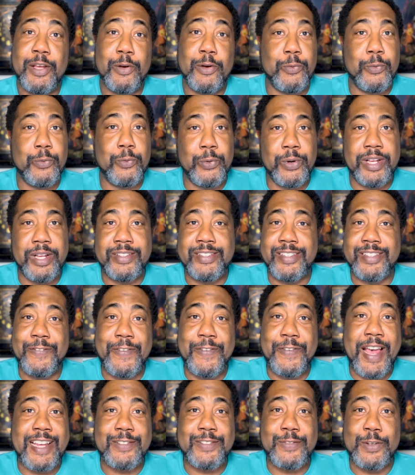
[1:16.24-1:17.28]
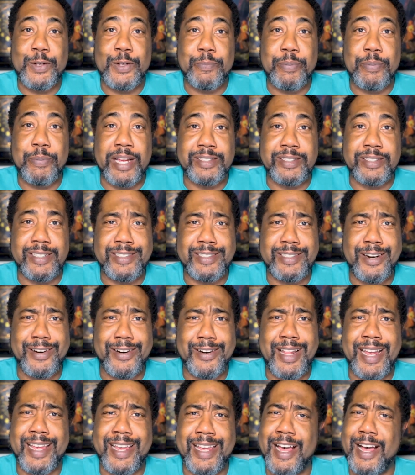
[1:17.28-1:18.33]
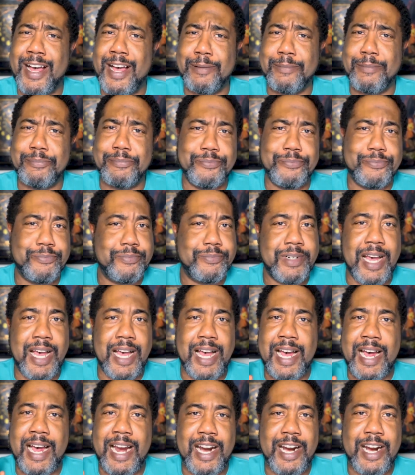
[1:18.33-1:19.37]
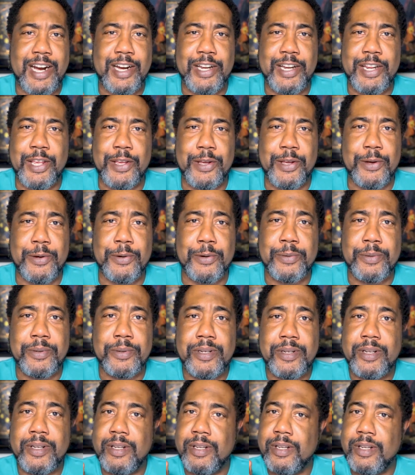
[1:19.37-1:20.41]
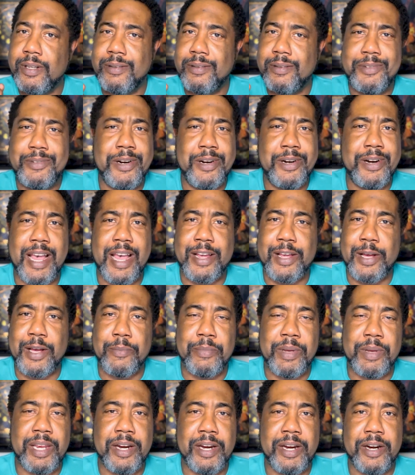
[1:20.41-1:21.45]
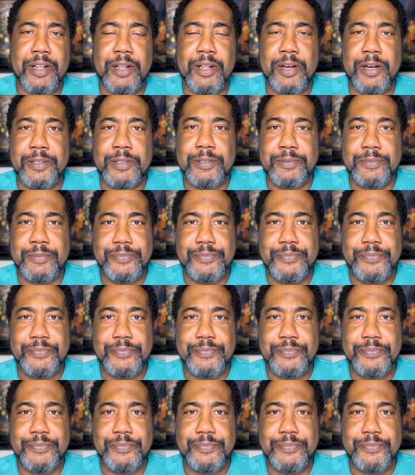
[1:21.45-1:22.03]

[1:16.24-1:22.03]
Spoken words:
Went to the fast food places. They're like, oh, not hiring you. You're not going to be here long.